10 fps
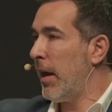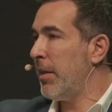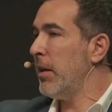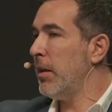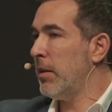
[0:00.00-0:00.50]
I
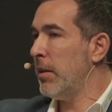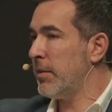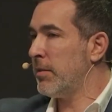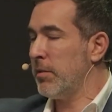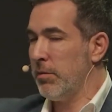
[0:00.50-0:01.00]
think
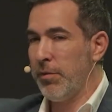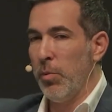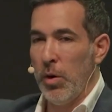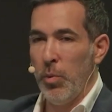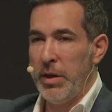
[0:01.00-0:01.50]
this,
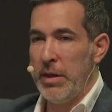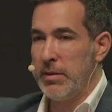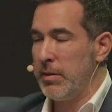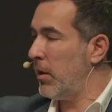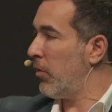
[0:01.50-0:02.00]
from what we
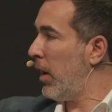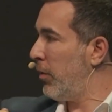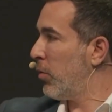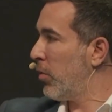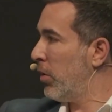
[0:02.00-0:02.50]
see
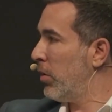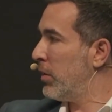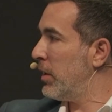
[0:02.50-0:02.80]
around the world,